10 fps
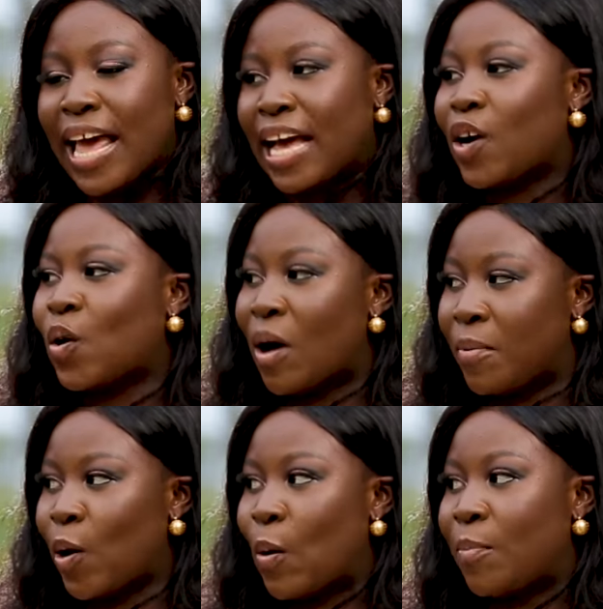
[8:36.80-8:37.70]
like
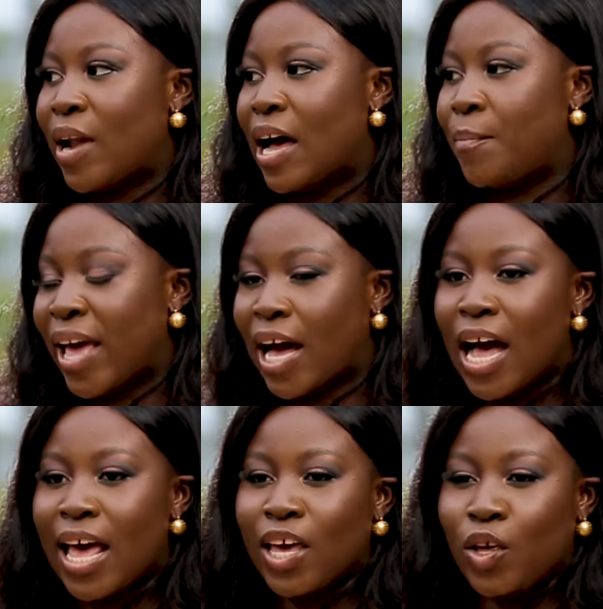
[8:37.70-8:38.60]
Kovna Kovna,
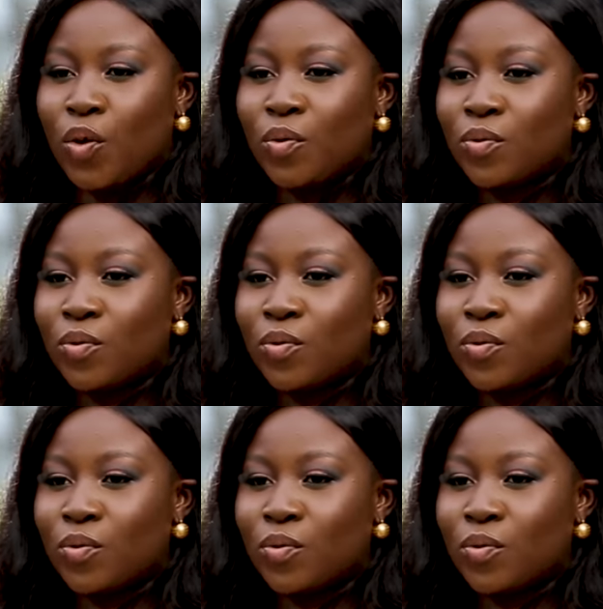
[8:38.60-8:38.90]
Becca, and you.